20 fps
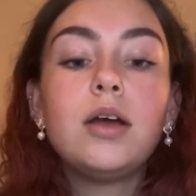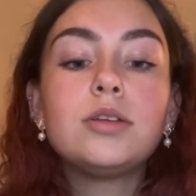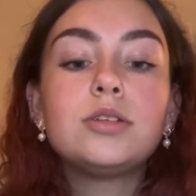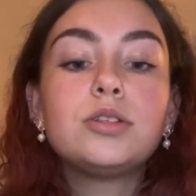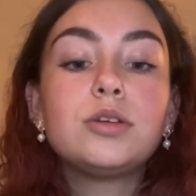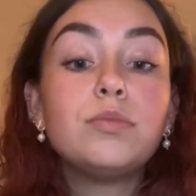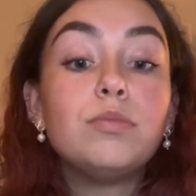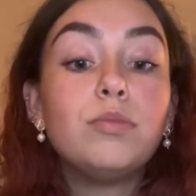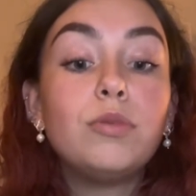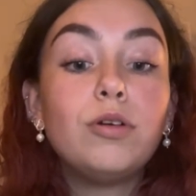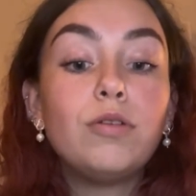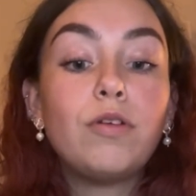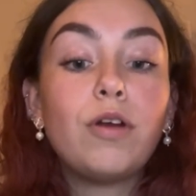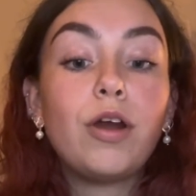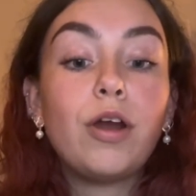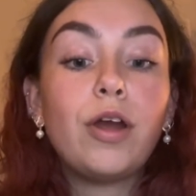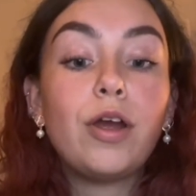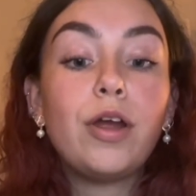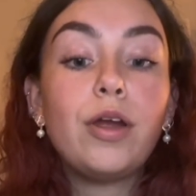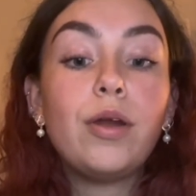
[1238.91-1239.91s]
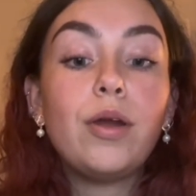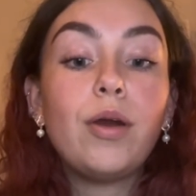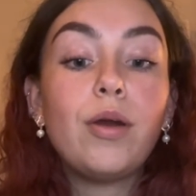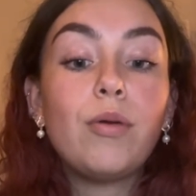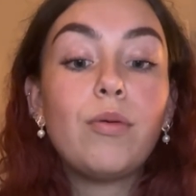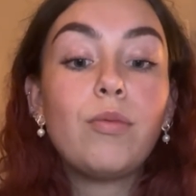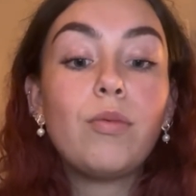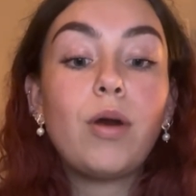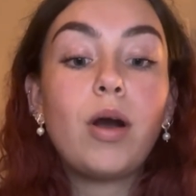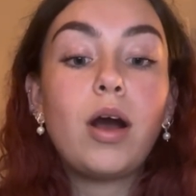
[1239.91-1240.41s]
tomorrow
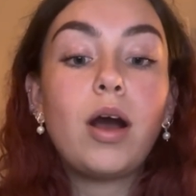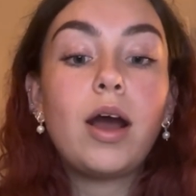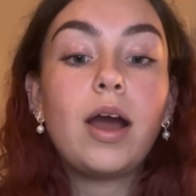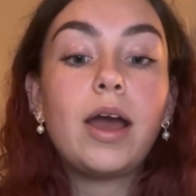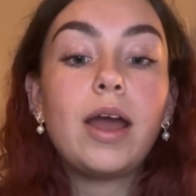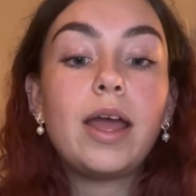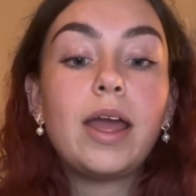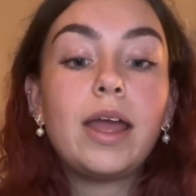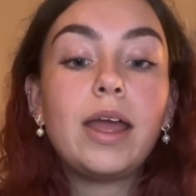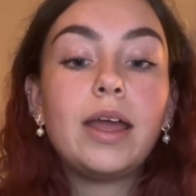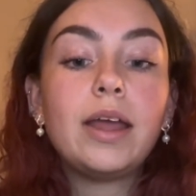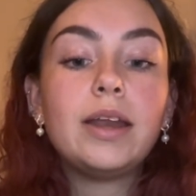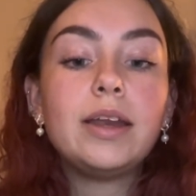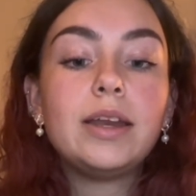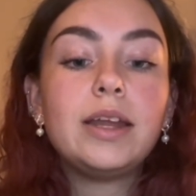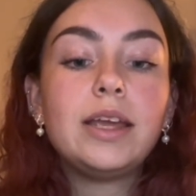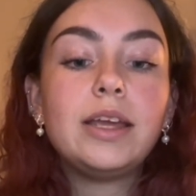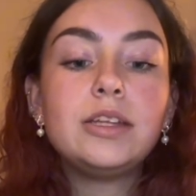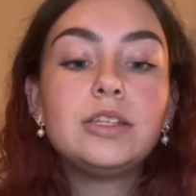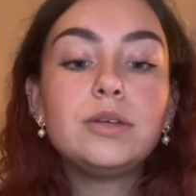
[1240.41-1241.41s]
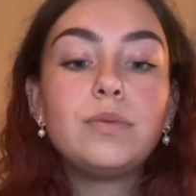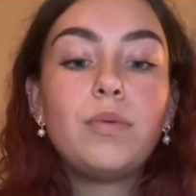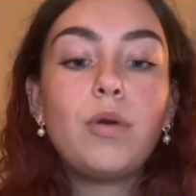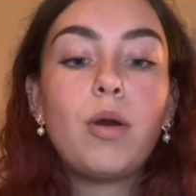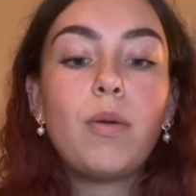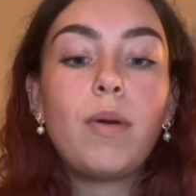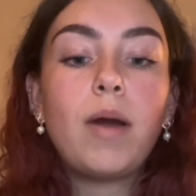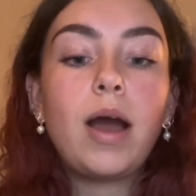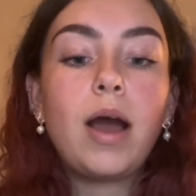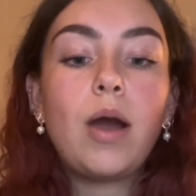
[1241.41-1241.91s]
I need to
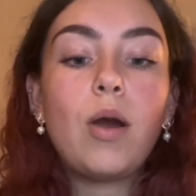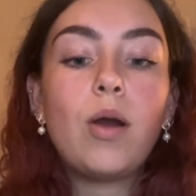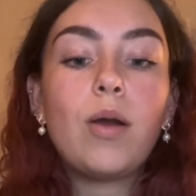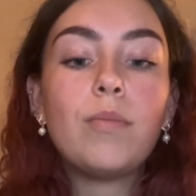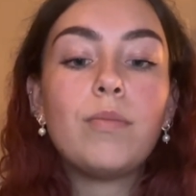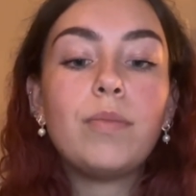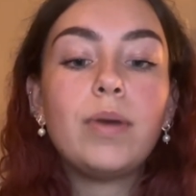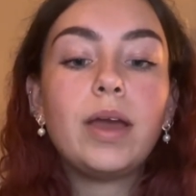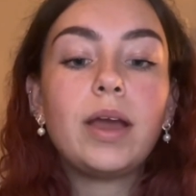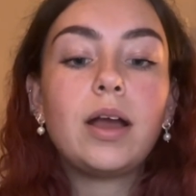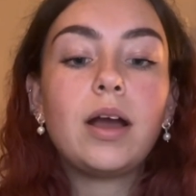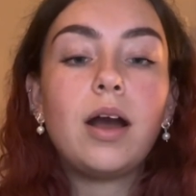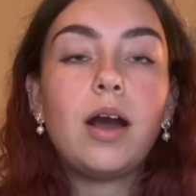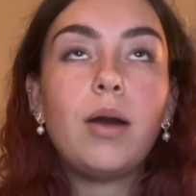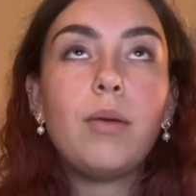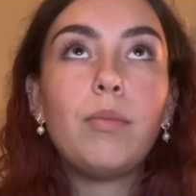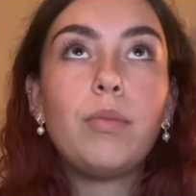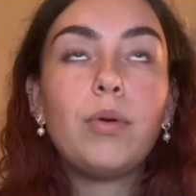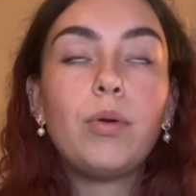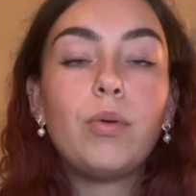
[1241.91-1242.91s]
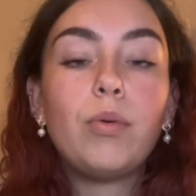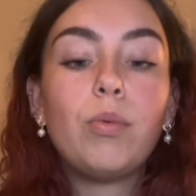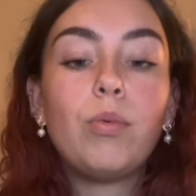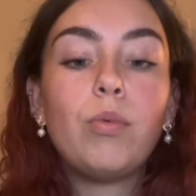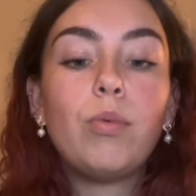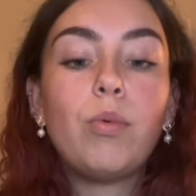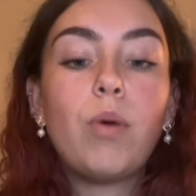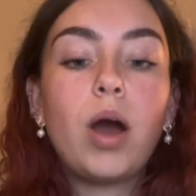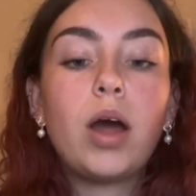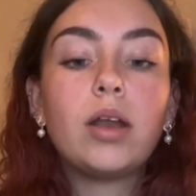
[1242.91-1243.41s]
pop out and pick up
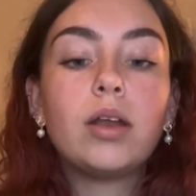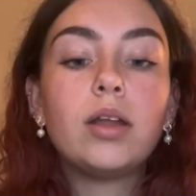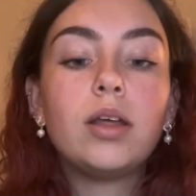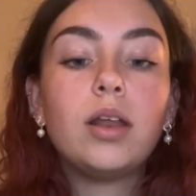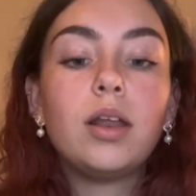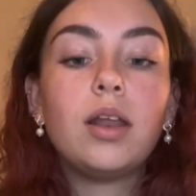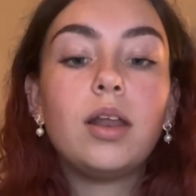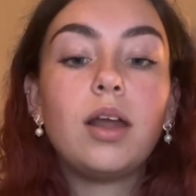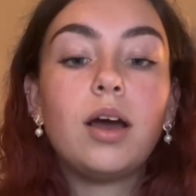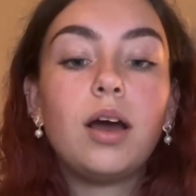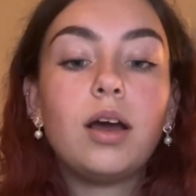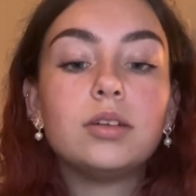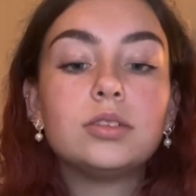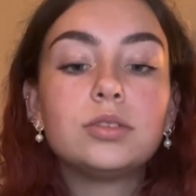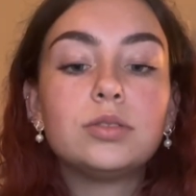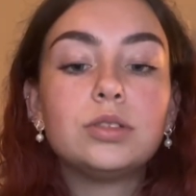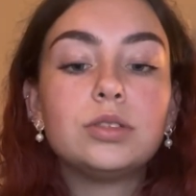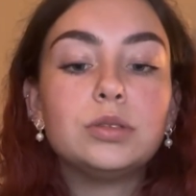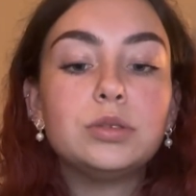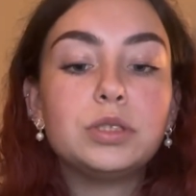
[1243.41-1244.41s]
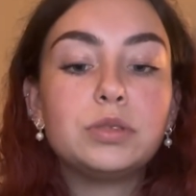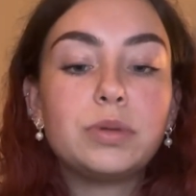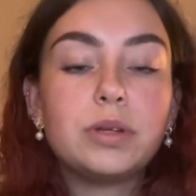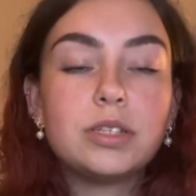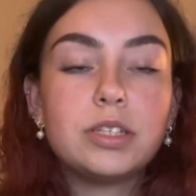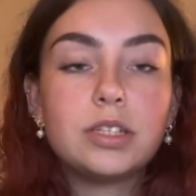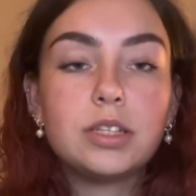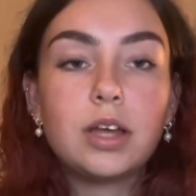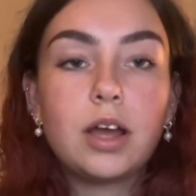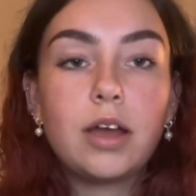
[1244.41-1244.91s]
one last Christmas
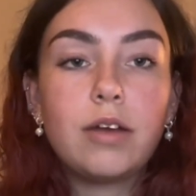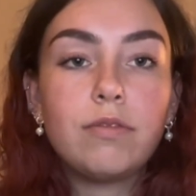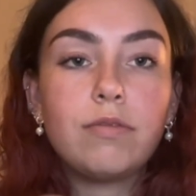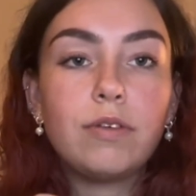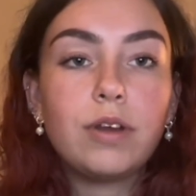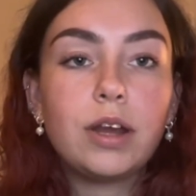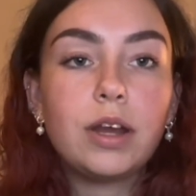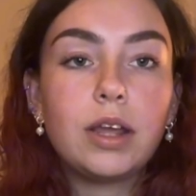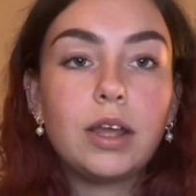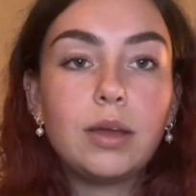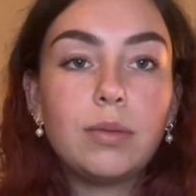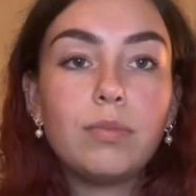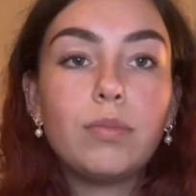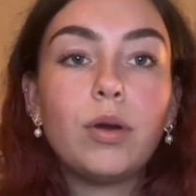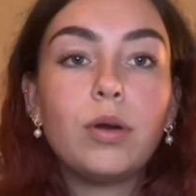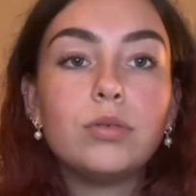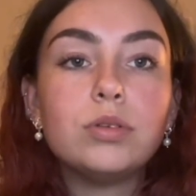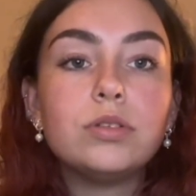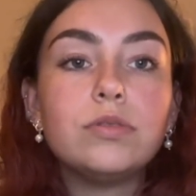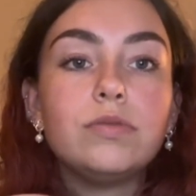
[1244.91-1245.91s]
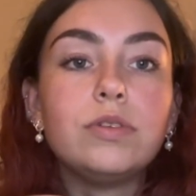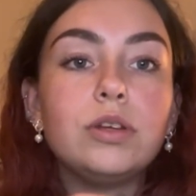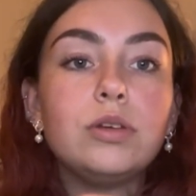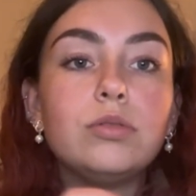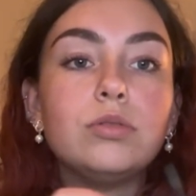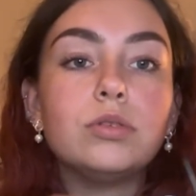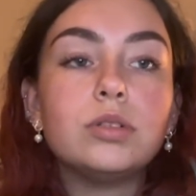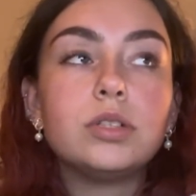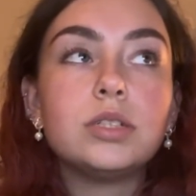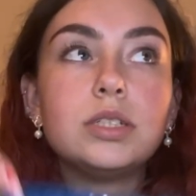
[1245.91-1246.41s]
present that I really impulsively
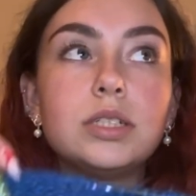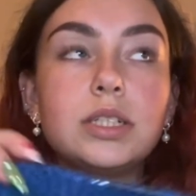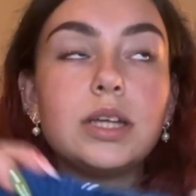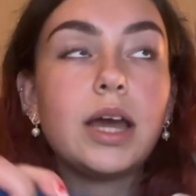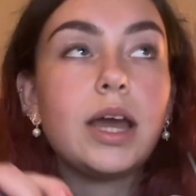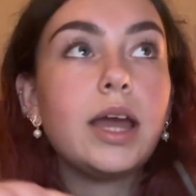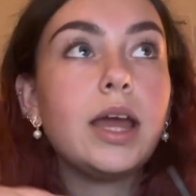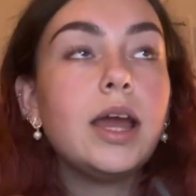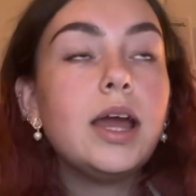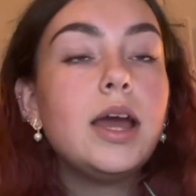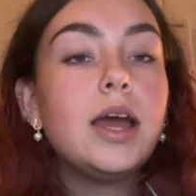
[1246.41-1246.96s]
ordered today,